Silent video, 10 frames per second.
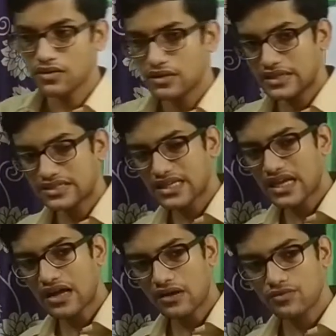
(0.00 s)
let's
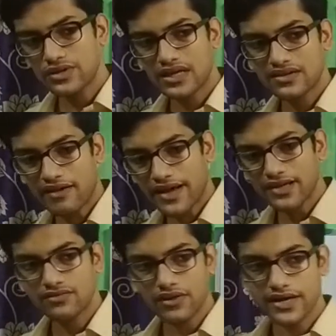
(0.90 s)
say we are trying
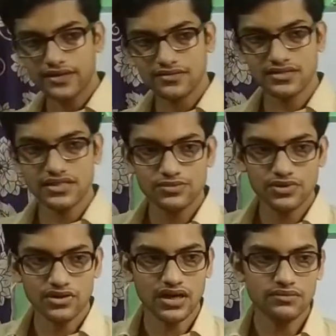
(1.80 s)
to write a C
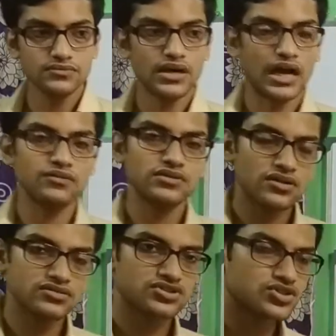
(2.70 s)
program, I will
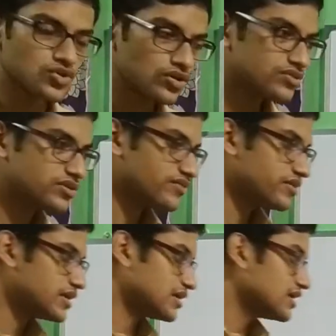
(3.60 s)
also show you
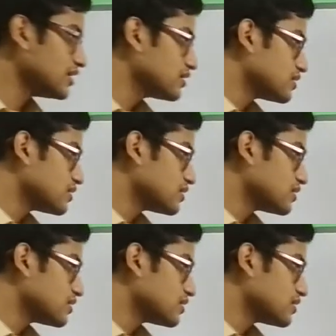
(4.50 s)
definitely.